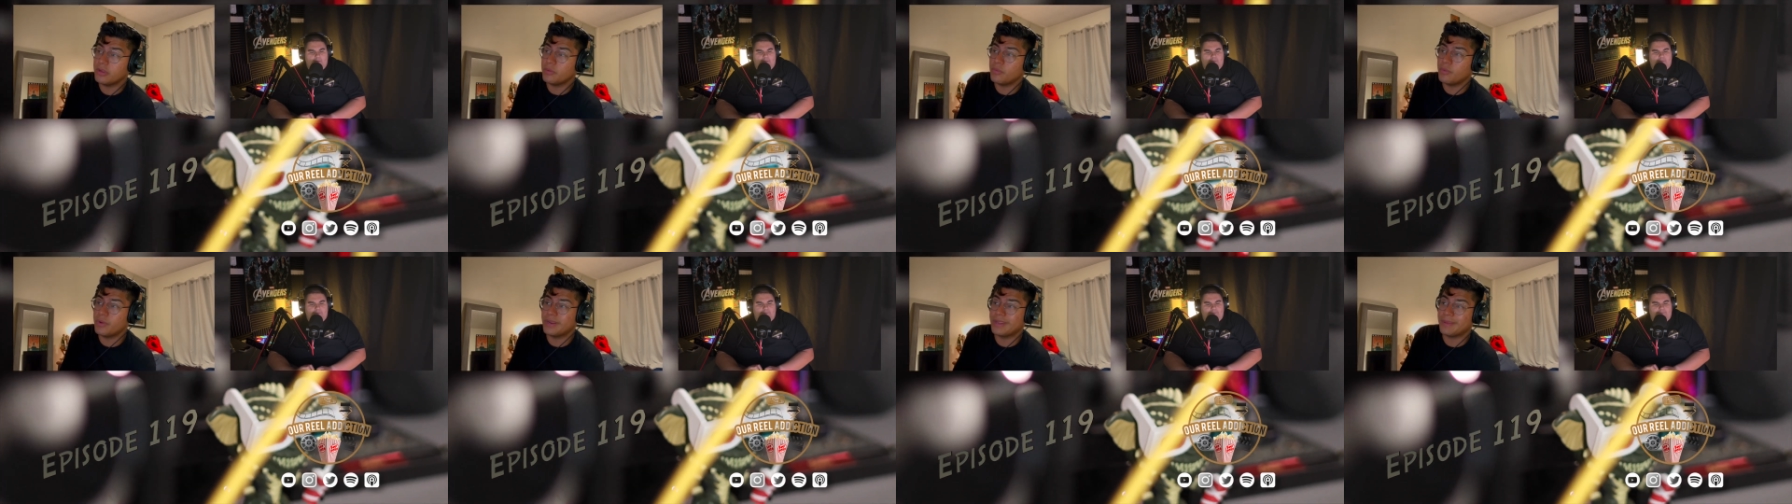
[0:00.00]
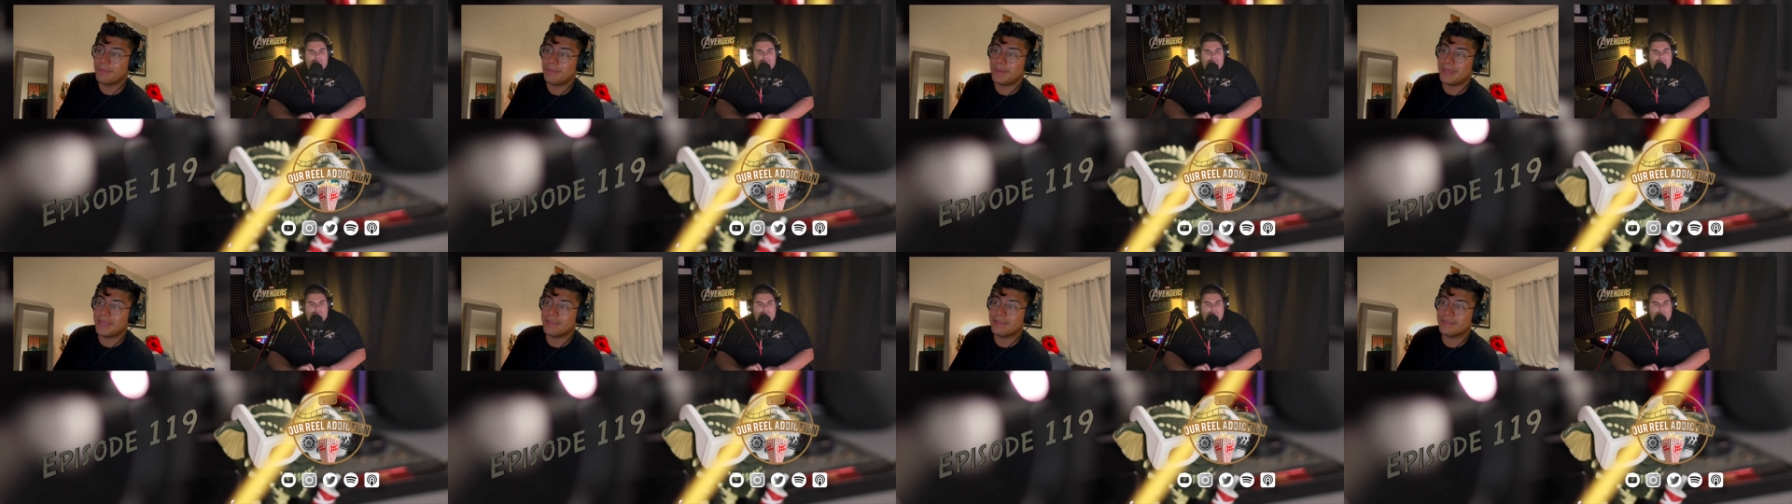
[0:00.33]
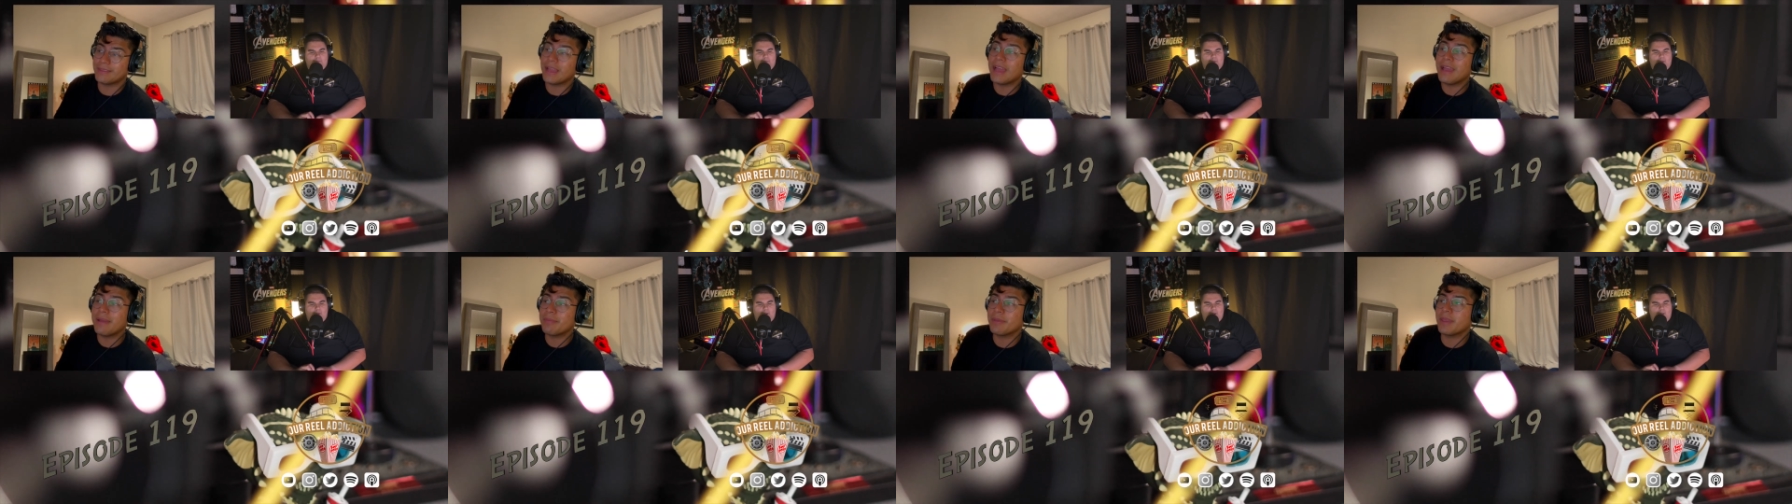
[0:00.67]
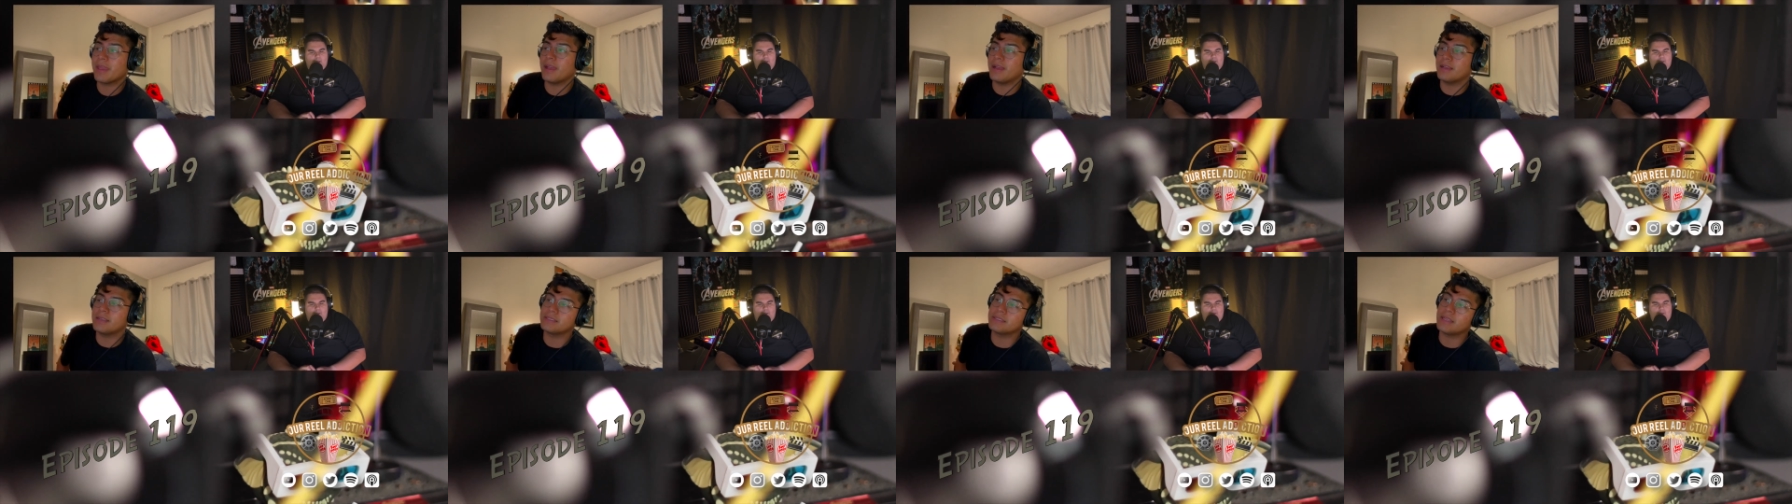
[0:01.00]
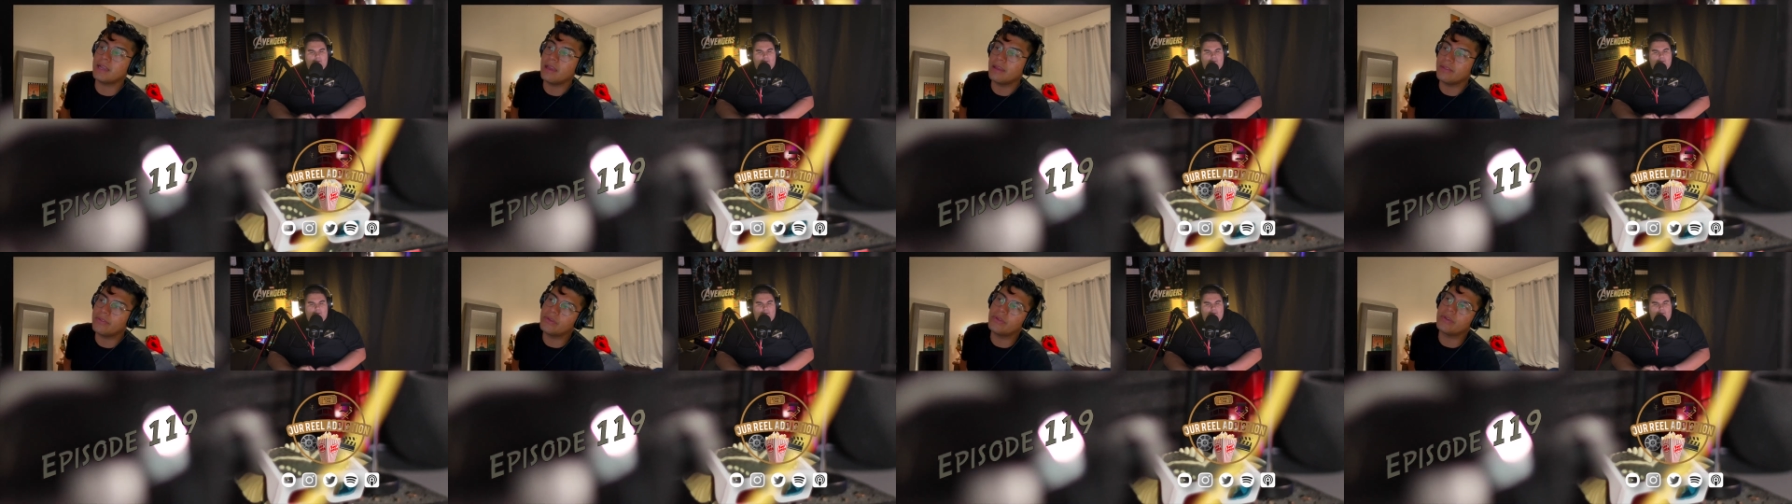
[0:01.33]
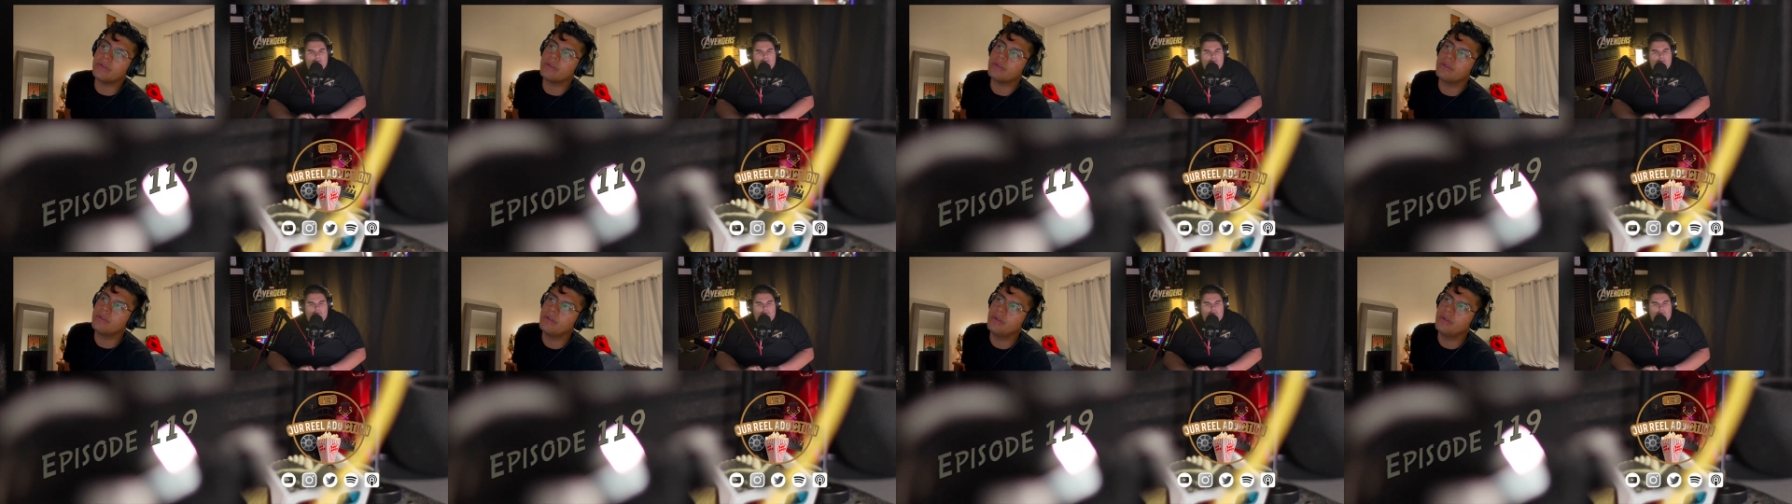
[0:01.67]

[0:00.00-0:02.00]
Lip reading: don't want to be typecast either.